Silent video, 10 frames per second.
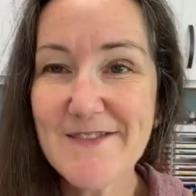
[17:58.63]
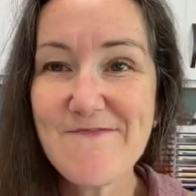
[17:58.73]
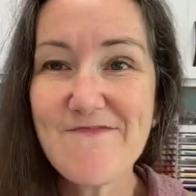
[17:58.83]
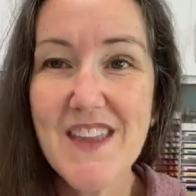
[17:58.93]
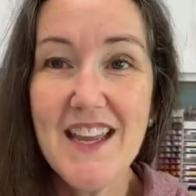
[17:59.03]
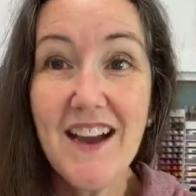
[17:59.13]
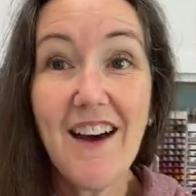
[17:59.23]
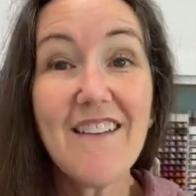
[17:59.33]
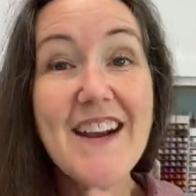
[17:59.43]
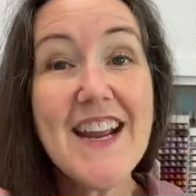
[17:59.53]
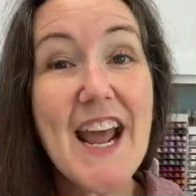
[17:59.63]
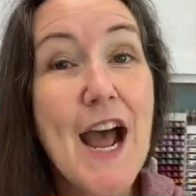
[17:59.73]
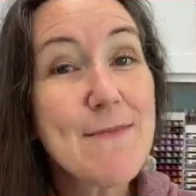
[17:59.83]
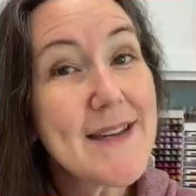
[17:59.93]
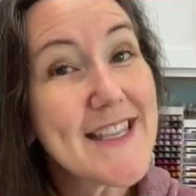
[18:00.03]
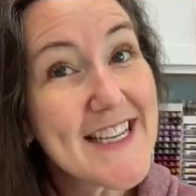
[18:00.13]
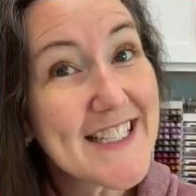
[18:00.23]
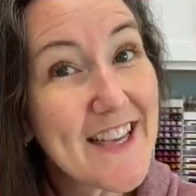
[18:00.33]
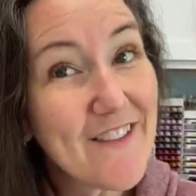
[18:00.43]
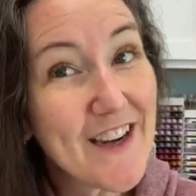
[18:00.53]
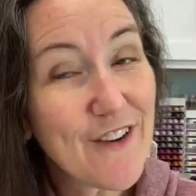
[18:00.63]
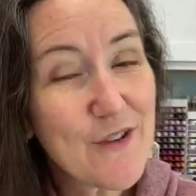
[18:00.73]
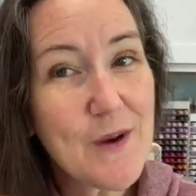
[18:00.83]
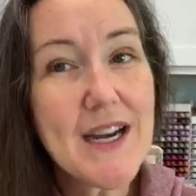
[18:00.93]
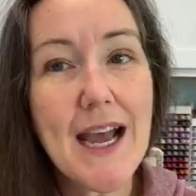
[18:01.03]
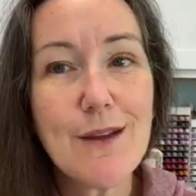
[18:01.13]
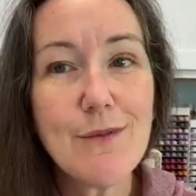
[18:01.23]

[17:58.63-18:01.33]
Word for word: So, all right, happy Thanksgiving, everyone.